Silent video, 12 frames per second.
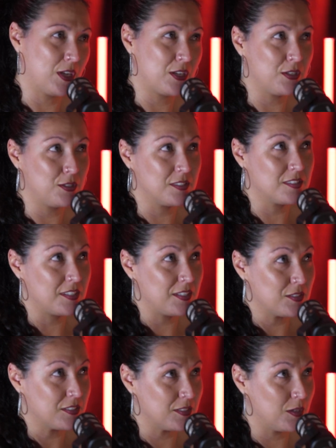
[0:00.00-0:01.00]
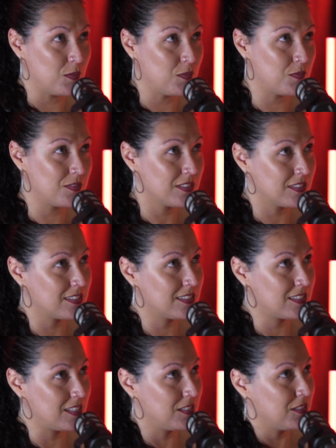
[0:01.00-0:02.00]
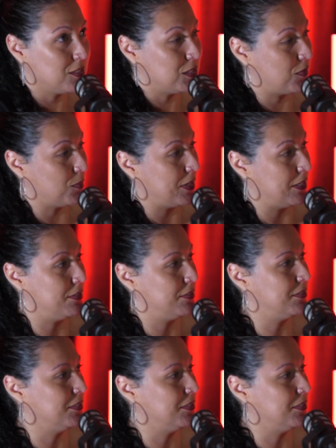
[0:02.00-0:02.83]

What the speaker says: where do you see yourself 10 years from now?